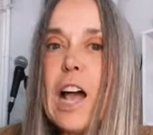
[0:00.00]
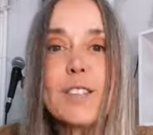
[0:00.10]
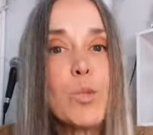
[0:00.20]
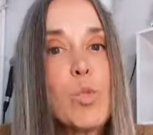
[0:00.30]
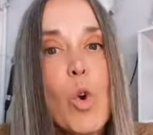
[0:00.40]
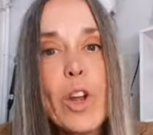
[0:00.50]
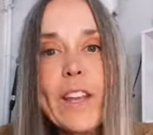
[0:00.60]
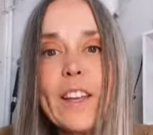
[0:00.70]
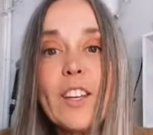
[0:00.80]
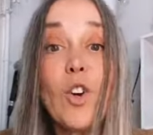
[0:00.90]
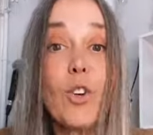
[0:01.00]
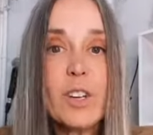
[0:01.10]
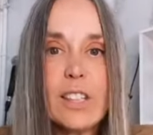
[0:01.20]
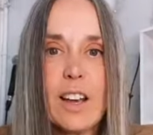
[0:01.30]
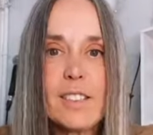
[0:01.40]
as a walk-in or
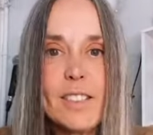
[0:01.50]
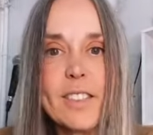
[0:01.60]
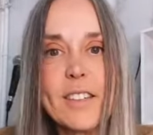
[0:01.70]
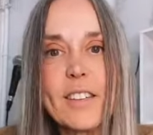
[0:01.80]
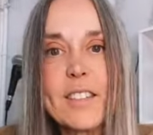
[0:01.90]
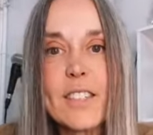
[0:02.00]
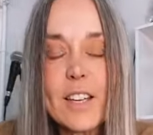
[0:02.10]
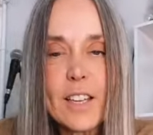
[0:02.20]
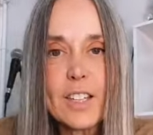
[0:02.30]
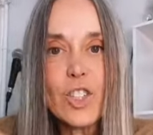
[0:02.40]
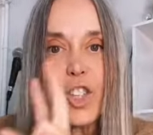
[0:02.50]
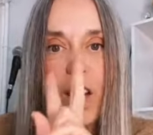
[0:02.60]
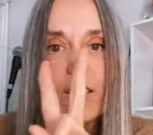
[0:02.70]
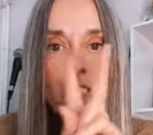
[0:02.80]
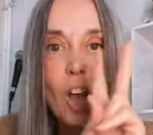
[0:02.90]
a narcissist,
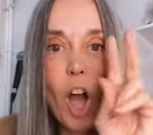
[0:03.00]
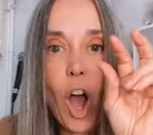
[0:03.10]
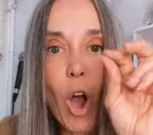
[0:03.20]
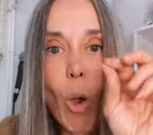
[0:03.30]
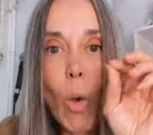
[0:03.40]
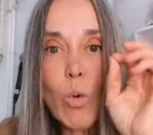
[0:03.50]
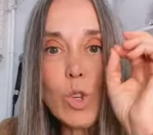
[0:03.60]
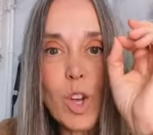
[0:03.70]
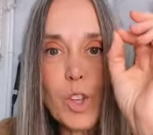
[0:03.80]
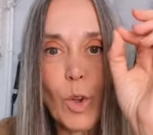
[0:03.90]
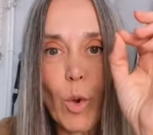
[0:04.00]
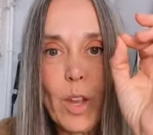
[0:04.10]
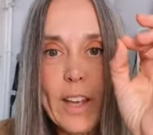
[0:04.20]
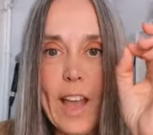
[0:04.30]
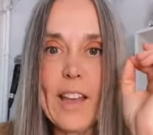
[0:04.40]
just hold your
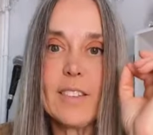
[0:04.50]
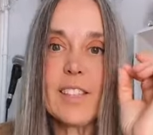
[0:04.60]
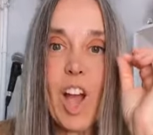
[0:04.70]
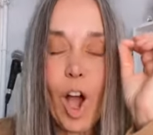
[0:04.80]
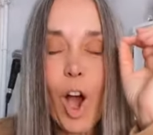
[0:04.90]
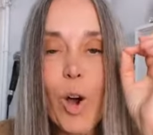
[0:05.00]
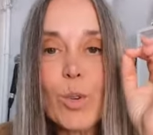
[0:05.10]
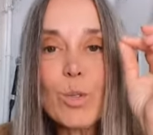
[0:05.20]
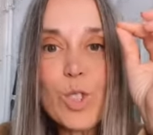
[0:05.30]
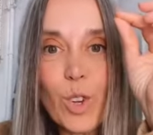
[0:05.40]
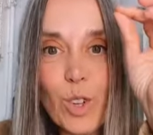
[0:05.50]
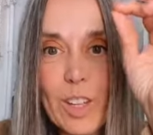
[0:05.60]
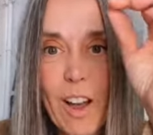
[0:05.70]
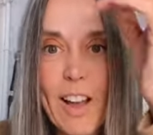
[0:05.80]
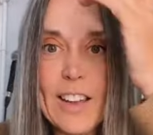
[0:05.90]
gaze, hold your
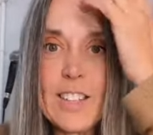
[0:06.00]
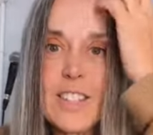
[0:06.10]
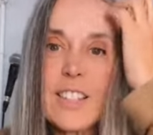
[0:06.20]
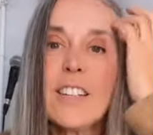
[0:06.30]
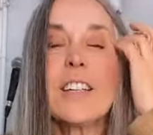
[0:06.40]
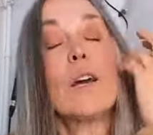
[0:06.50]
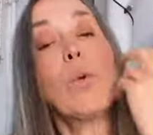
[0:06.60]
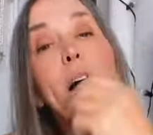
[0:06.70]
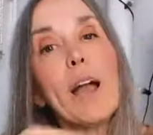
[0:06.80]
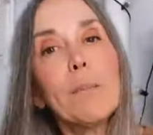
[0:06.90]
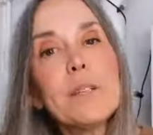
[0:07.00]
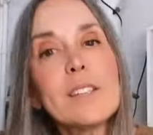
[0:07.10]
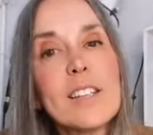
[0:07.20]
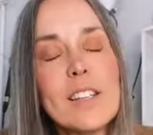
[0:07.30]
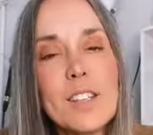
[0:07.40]
light. Now, what
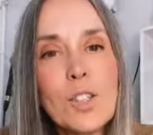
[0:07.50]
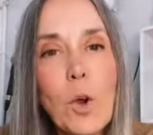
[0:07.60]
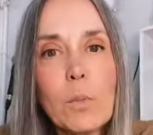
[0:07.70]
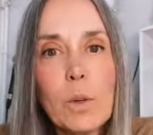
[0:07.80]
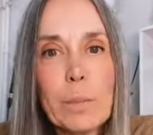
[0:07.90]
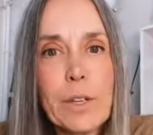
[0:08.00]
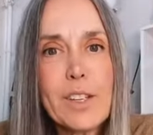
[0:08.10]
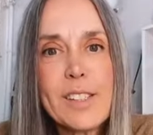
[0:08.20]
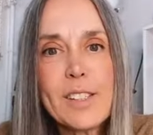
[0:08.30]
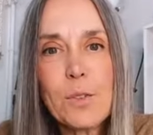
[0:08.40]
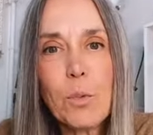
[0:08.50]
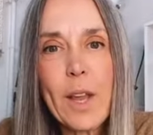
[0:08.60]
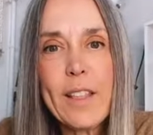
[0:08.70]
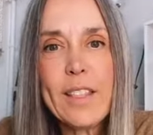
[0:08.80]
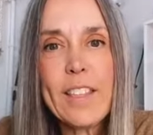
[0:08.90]
happens in a normal person
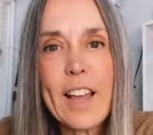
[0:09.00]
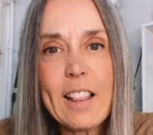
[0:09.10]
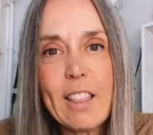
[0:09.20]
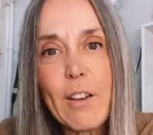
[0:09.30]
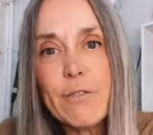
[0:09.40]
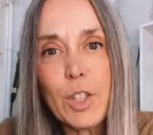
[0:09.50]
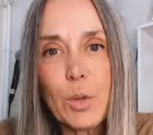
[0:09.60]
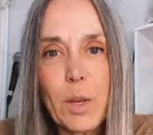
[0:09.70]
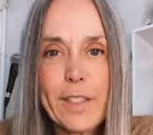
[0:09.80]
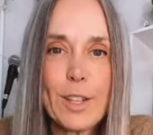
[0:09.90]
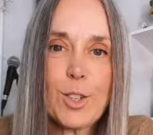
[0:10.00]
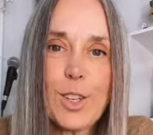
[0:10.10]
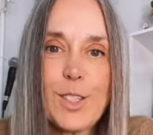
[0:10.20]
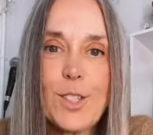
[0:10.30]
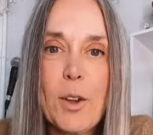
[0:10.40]
when they love you, when they
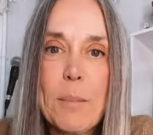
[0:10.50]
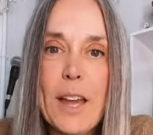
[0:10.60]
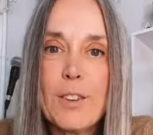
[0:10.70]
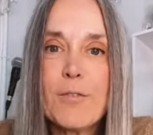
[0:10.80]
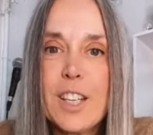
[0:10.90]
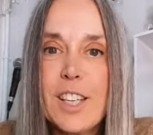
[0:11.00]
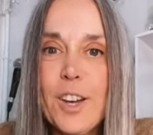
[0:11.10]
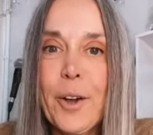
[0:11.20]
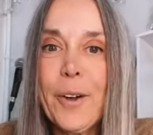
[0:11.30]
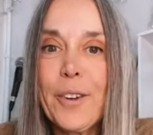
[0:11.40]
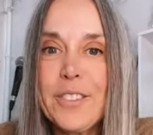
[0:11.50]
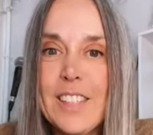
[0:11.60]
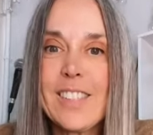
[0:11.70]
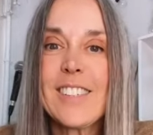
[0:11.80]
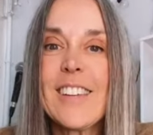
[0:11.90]
trust you? I made a video on
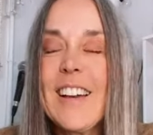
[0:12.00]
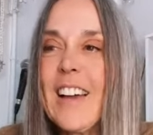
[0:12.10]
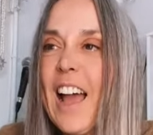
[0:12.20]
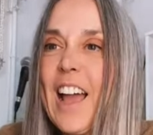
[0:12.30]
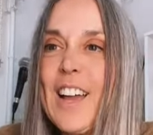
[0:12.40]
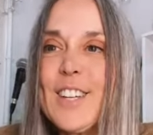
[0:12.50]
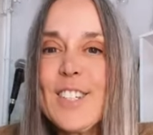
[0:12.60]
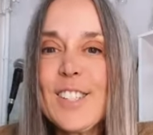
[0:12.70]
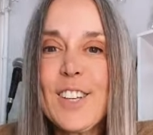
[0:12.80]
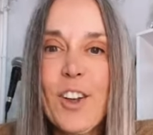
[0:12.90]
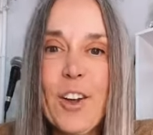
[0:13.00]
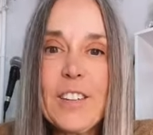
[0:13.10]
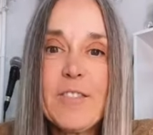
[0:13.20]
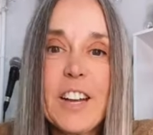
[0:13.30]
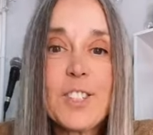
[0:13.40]
this ages ago.
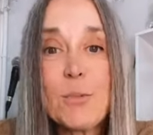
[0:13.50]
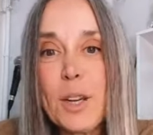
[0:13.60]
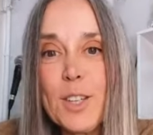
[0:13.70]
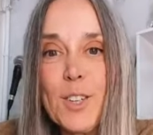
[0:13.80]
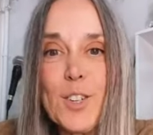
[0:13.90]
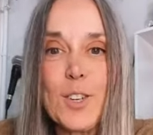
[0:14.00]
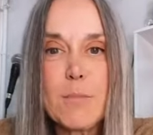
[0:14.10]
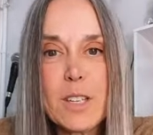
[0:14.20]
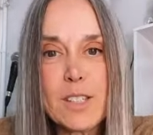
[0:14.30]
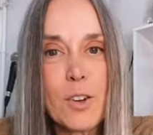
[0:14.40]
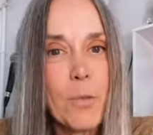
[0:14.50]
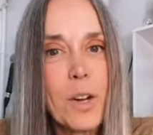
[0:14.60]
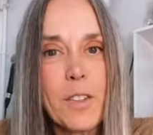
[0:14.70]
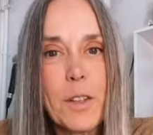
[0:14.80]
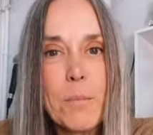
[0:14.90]
In fact, on my YouTube, it's got
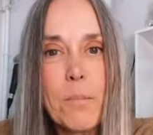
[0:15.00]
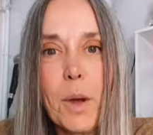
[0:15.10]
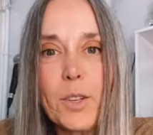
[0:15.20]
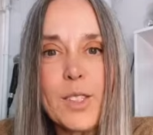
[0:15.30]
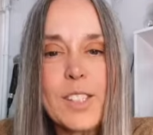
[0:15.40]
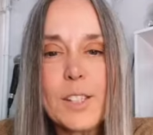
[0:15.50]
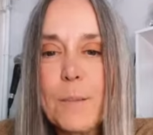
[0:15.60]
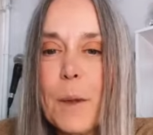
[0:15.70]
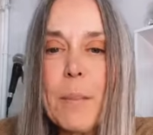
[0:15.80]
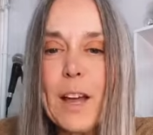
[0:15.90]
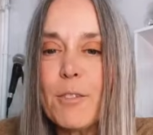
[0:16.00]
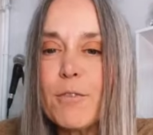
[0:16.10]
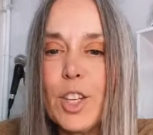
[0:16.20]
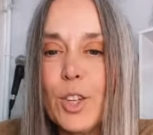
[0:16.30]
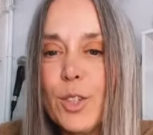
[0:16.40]
one of the most amount of
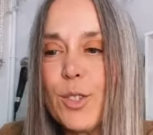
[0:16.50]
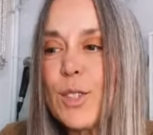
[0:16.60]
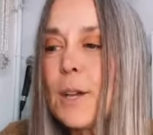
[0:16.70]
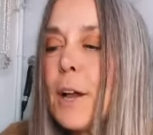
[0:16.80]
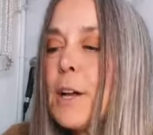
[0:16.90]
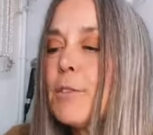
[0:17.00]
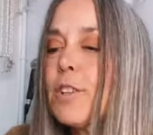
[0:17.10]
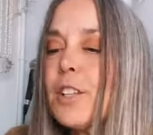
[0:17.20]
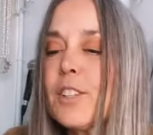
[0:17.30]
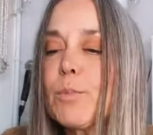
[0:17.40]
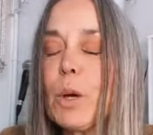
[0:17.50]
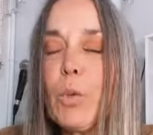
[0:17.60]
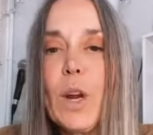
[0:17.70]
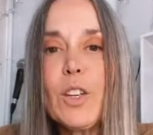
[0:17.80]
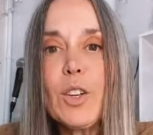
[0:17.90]
views for this.
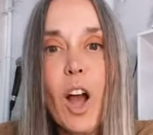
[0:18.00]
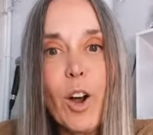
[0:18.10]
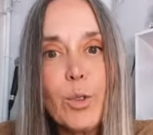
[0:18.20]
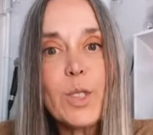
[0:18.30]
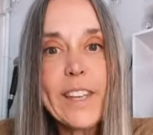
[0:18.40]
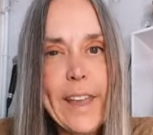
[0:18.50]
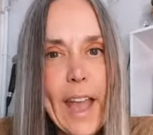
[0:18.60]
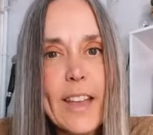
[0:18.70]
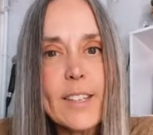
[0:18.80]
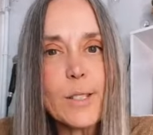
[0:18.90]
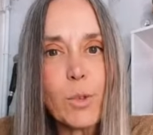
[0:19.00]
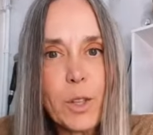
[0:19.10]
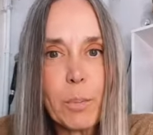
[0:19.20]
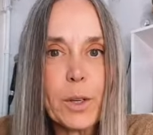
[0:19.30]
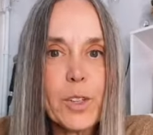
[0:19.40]
But when you hold gaze
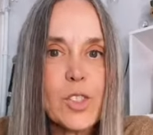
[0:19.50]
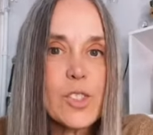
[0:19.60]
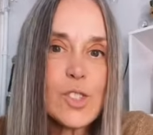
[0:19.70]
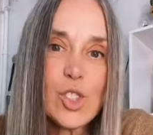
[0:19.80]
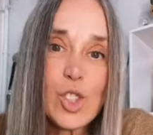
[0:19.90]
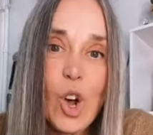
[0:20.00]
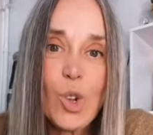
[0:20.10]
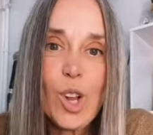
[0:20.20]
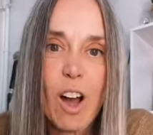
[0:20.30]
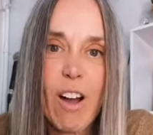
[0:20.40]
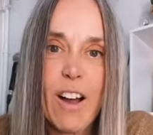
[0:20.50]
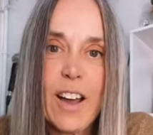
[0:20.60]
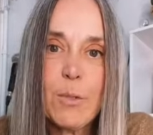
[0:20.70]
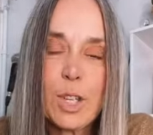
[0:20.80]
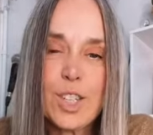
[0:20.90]
with a person's soul
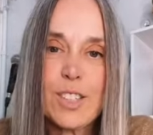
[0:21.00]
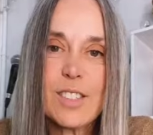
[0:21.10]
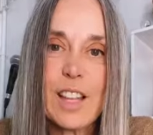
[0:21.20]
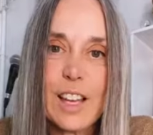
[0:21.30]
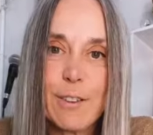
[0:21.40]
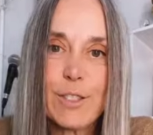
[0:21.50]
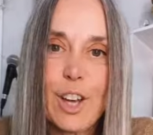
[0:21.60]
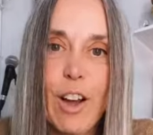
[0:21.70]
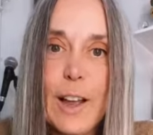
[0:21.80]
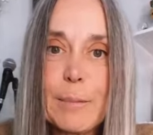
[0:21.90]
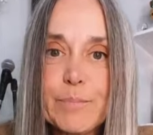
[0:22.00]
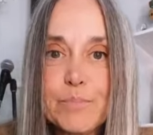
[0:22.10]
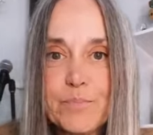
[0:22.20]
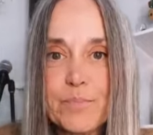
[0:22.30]
eye, which is the left eye,